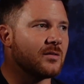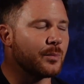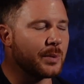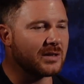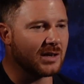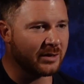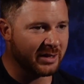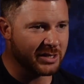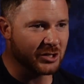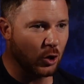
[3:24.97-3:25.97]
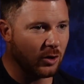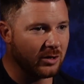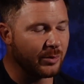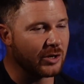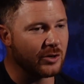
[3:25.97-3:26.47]
particularly in
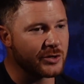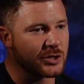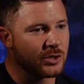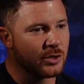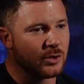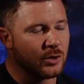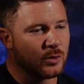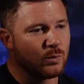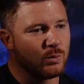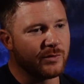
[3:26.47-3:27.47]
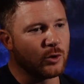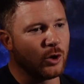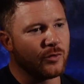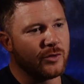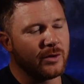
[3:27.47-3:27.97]
Scotland, because we've
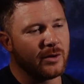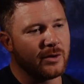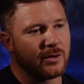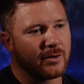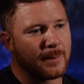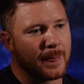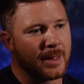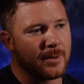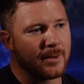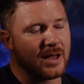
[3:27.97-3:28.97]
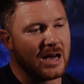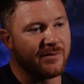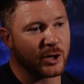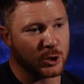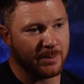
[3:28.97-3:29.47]
got the
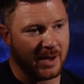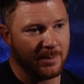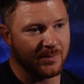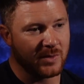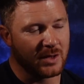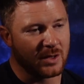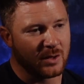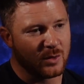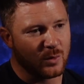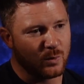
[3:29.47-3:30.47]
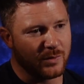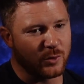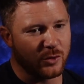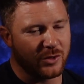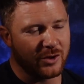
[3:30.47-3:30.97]
eviction ban, we've
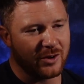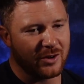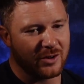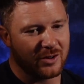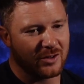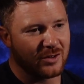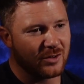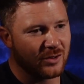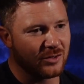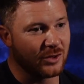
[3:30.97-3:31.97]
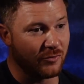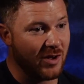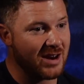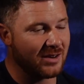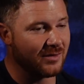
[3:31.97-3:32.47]
got the
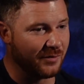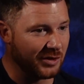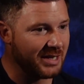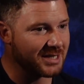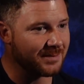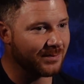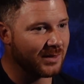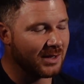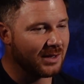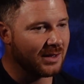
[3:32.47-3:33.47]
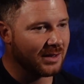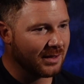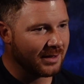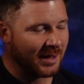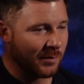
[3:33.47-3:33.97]
rent freeze,
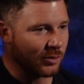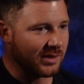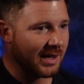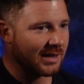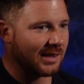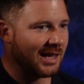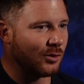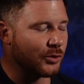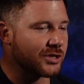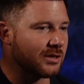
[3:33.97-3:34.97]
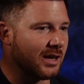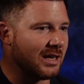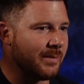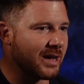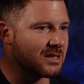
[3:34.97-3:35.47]
and we've got tired landlords in the
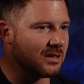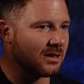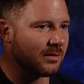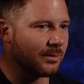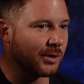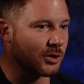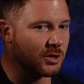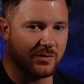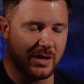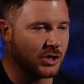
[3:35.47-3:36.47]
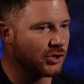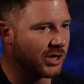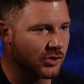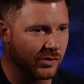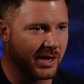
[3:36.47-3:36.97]
mix there because of
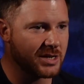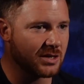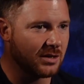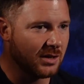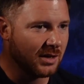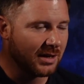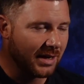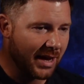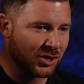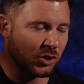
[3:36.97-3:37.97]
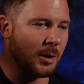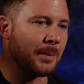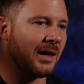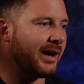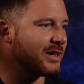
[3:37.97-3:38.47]
interest rates and extra
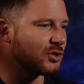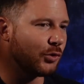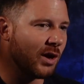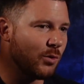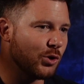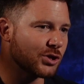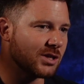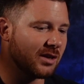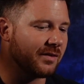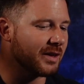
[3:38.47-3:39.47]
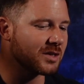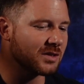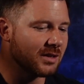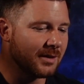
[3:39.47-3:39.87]
compliance. So now you're sitting in this